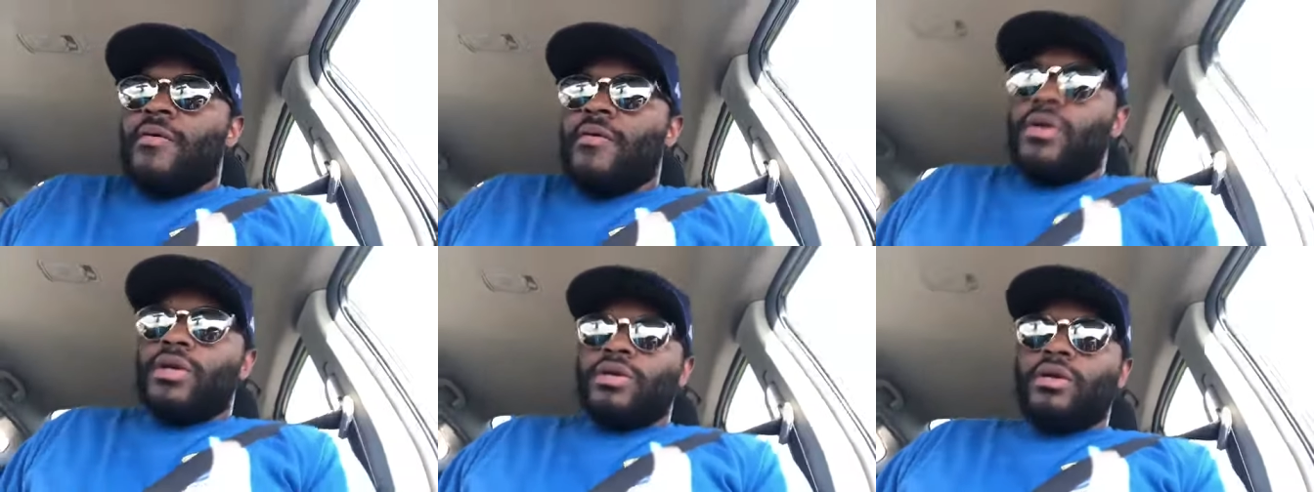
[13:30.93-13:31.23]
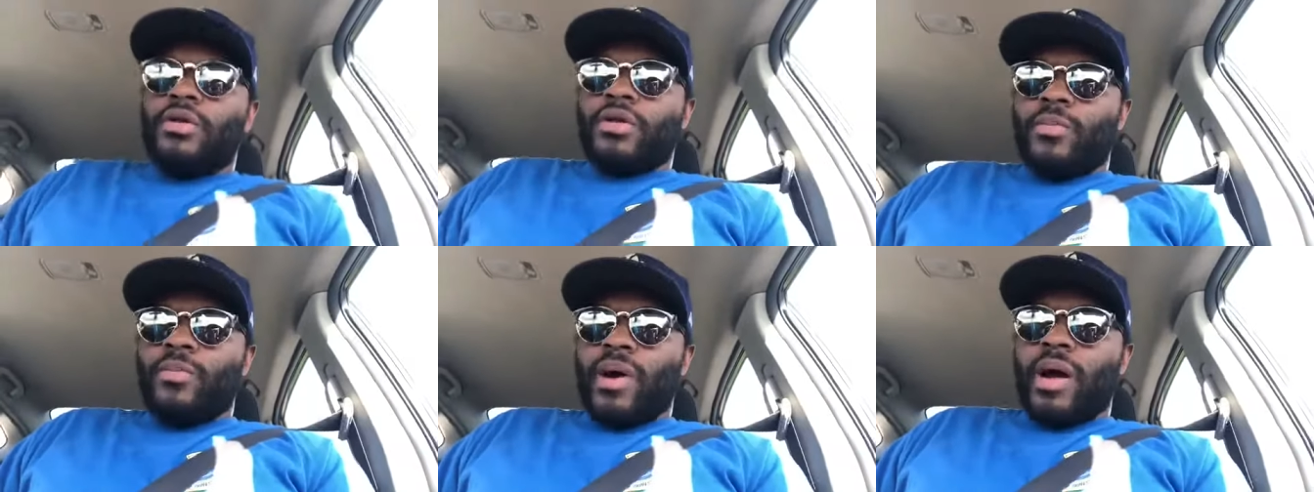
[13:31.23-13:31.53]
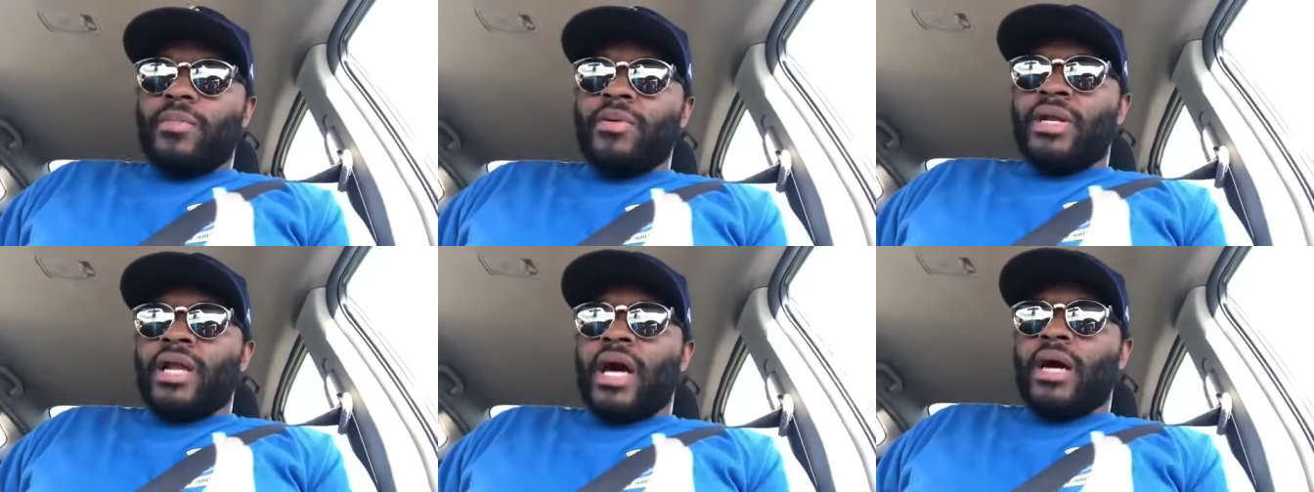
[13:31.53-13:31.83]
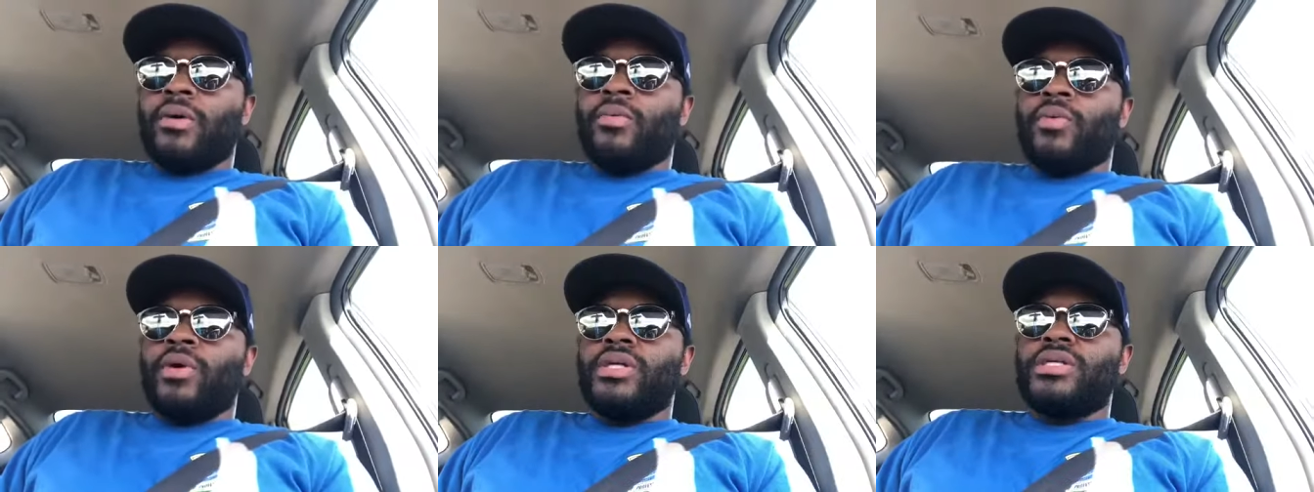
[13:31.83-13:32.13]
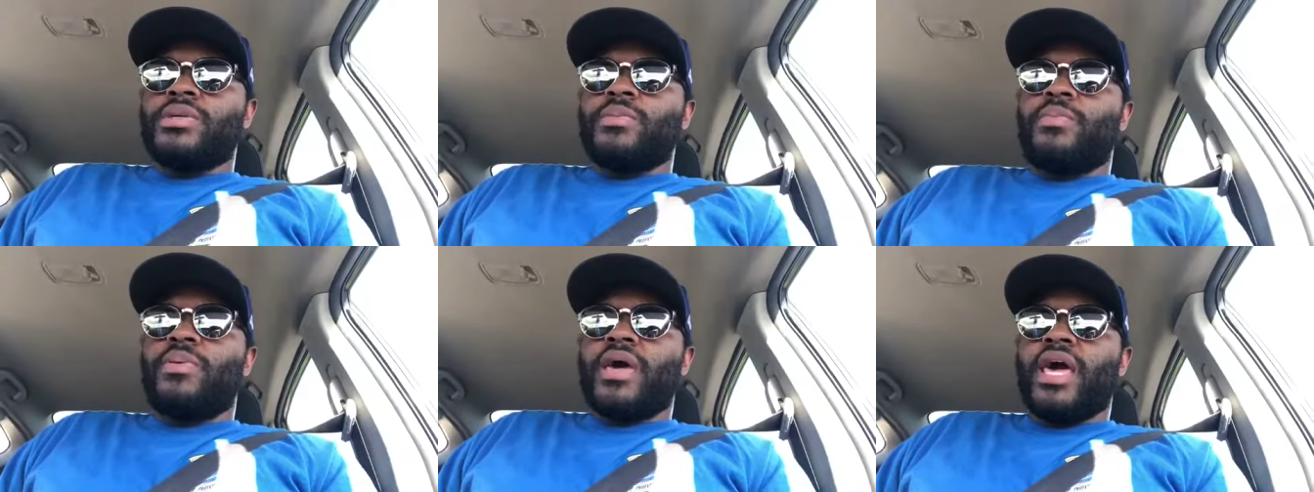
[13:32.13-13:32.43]
you know they're probably not going
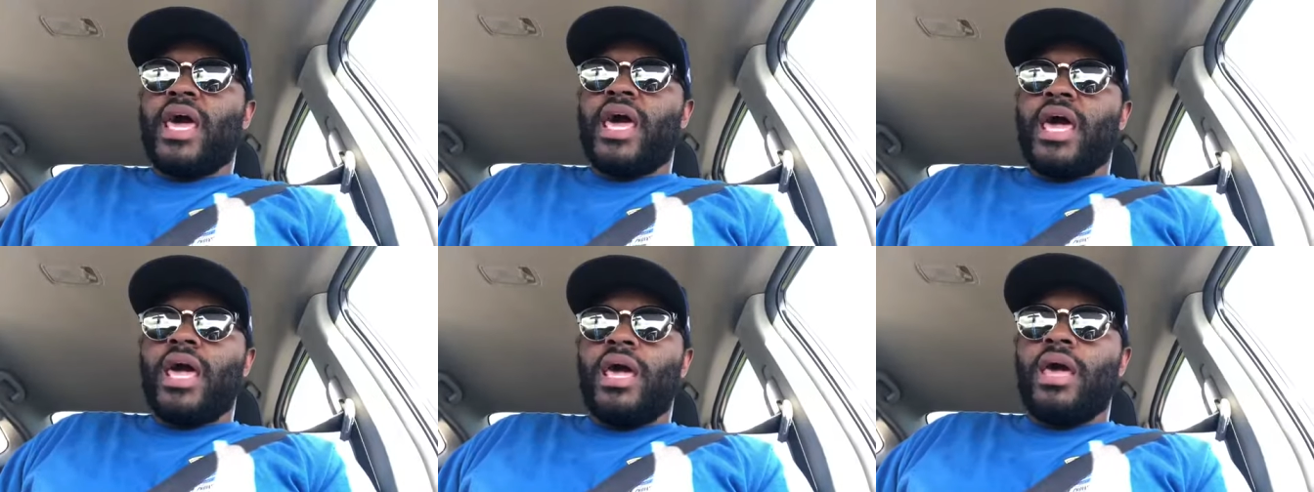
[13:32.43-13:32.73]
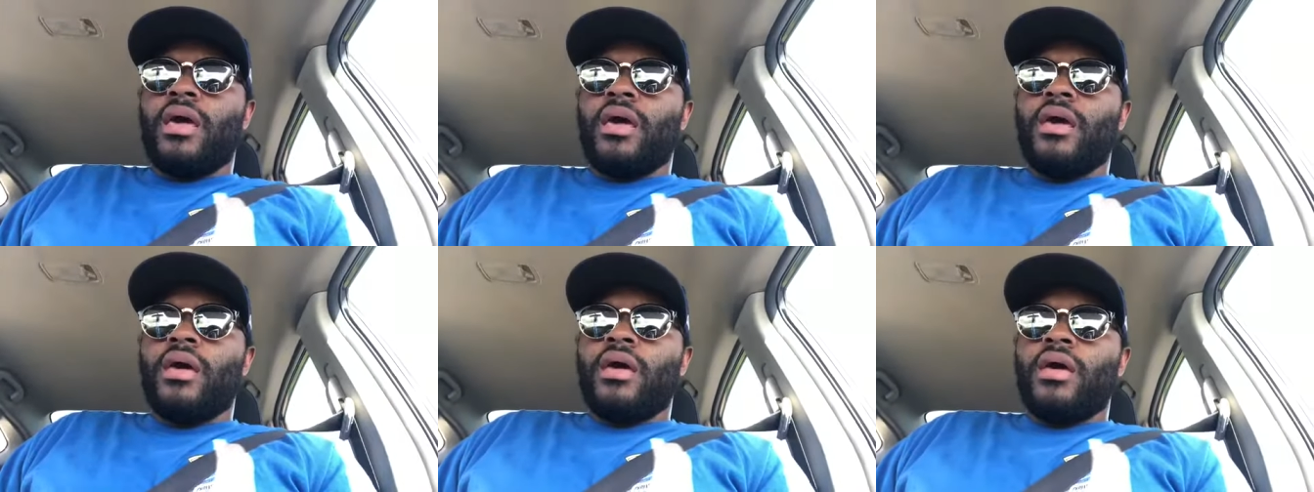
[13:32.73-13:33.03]
to pay,